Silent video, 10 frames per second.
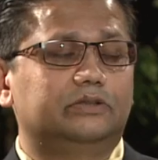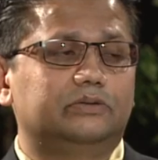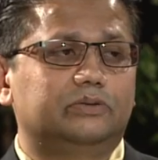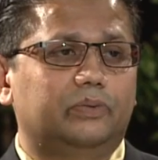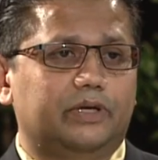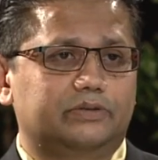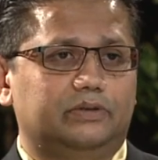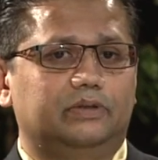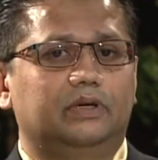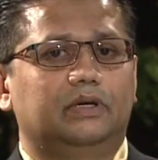a good
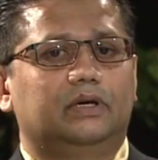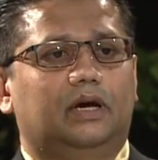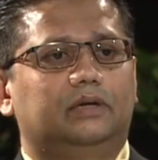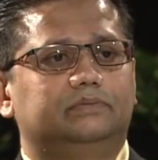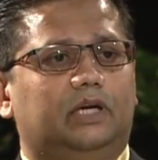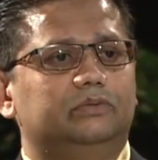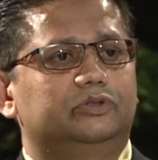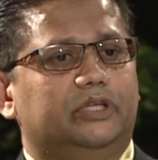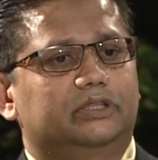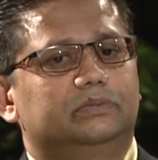question. I
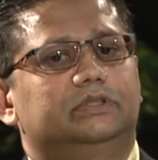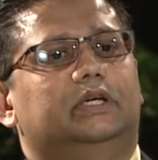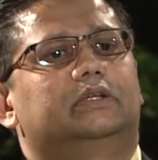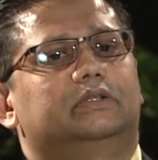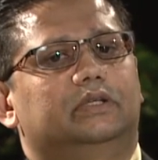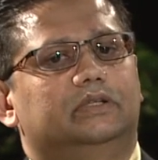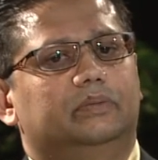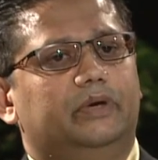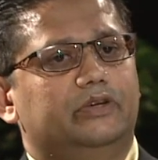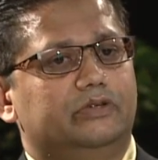would recommend that the
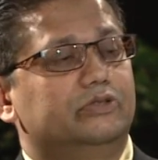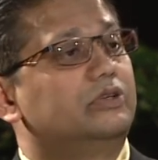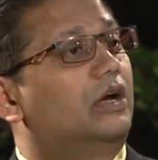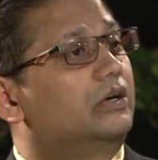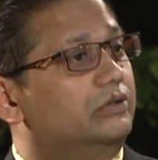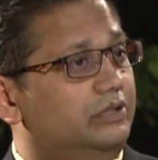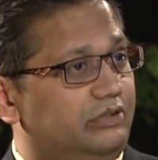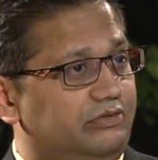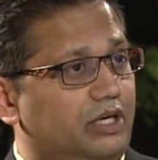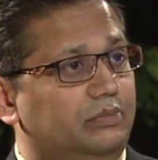patients talk to their
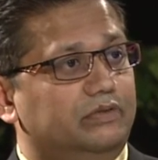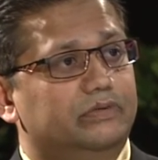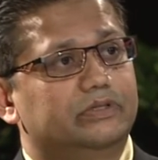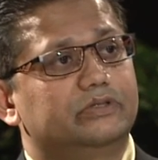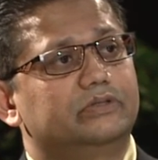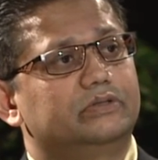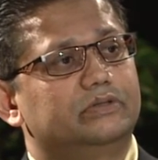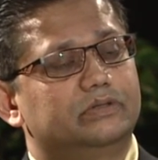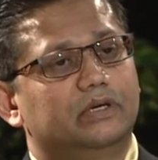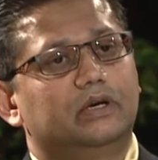family
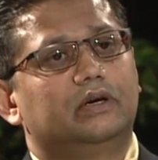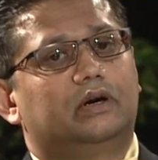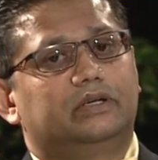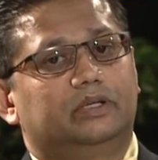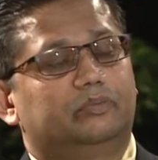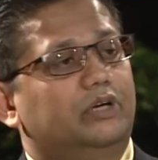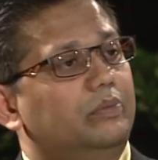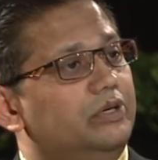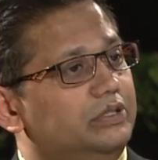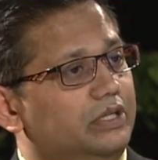physicians or their
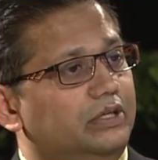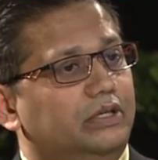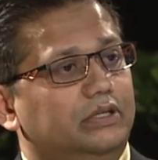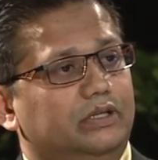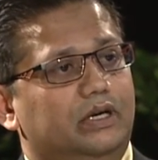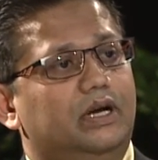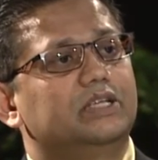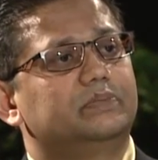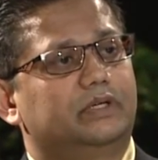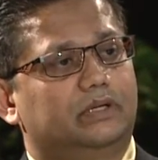primary attending in the
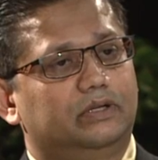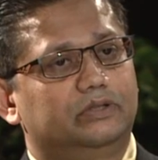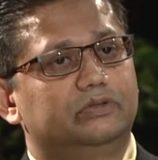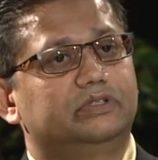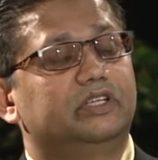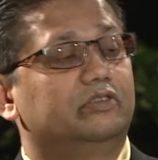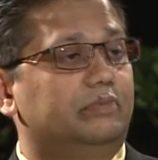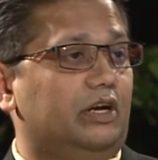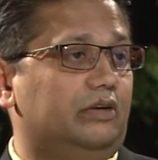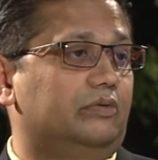hospital to see if
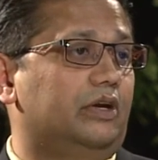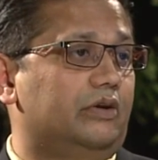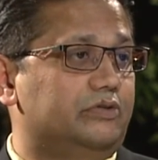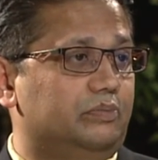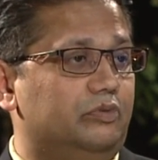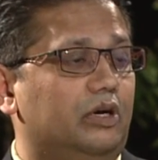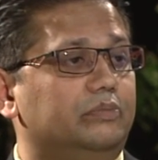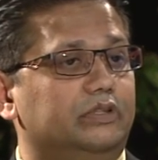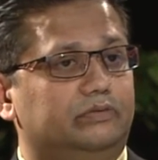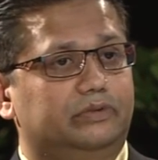palliative care is
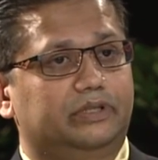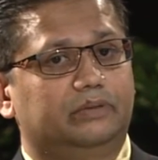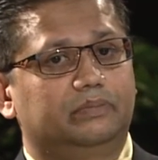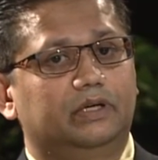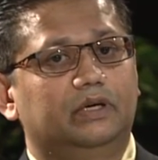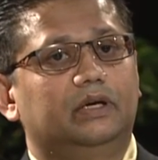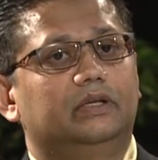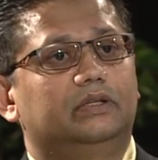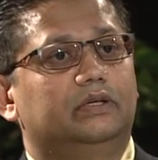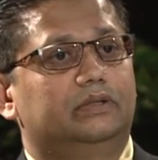appropriate for them.
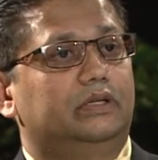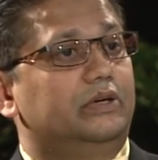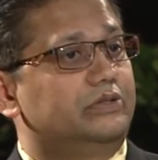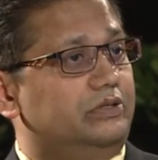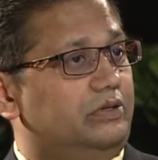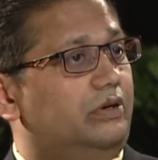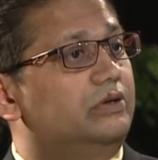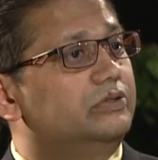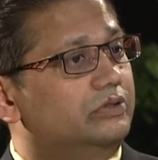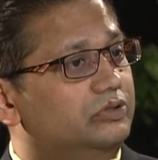The nurses are
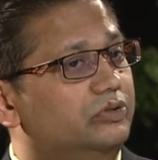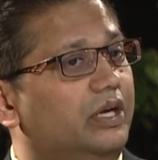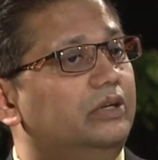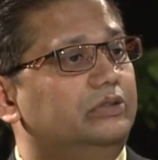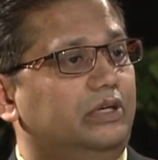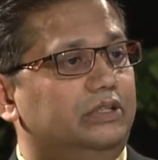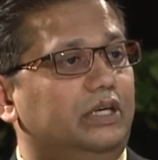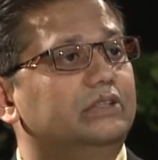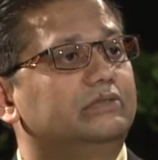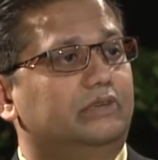also trained to
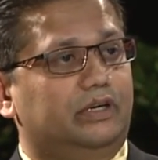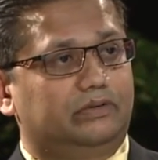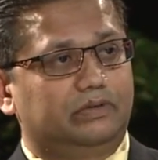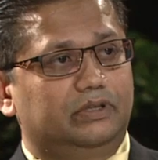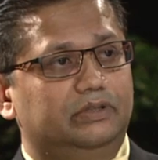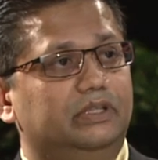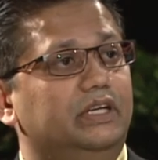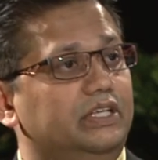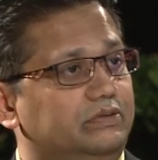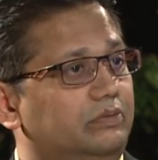identify the
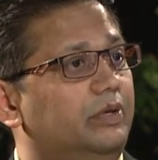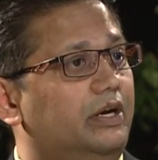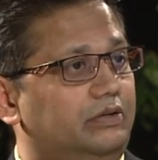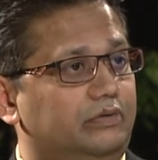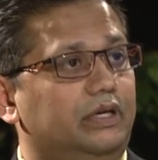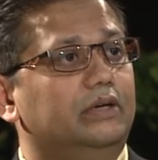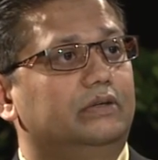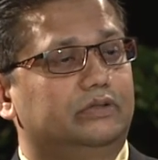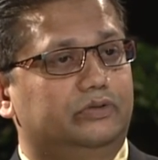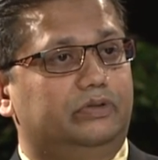needs for palliative
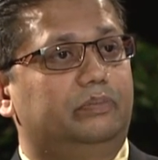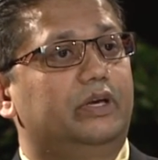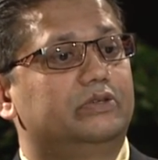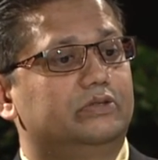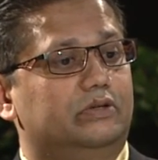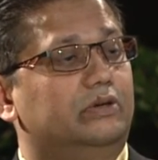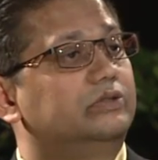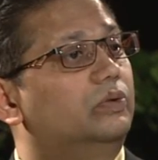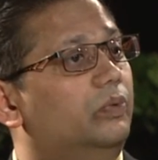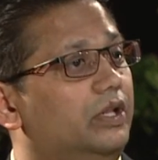care, so the patients are
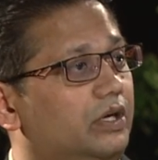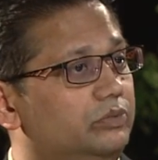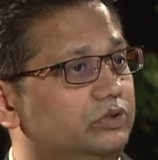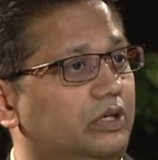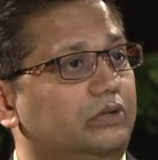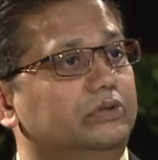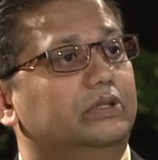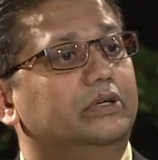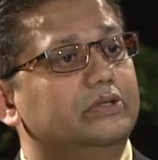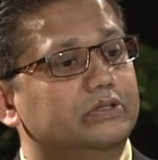also welcome to talk to the
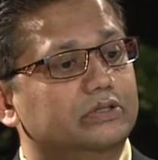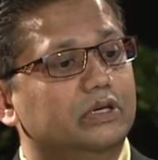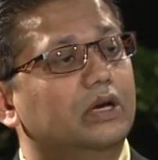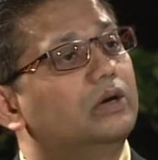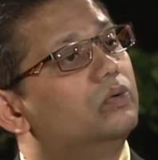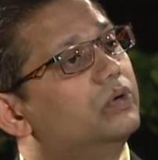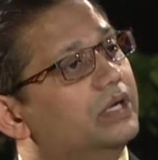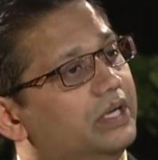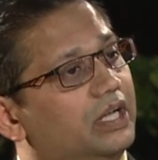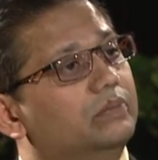nurses who
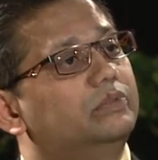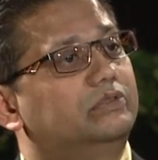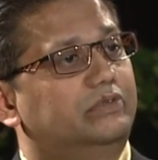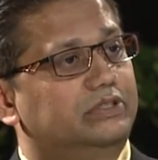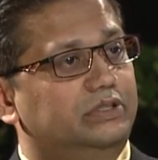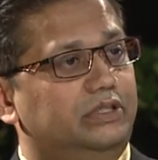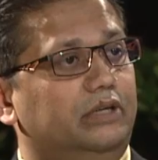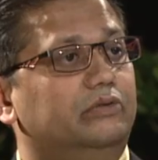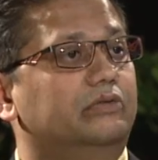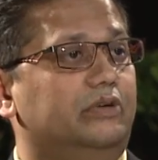can help to facilitate
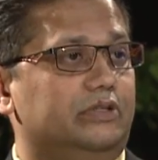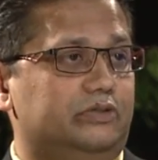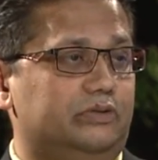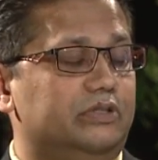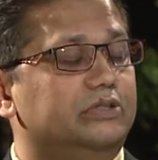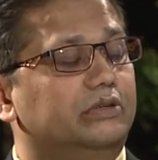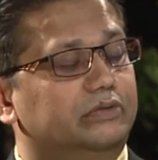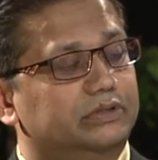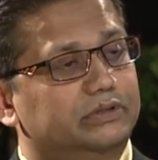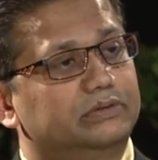referrals to the
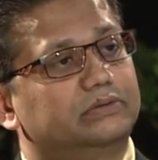service.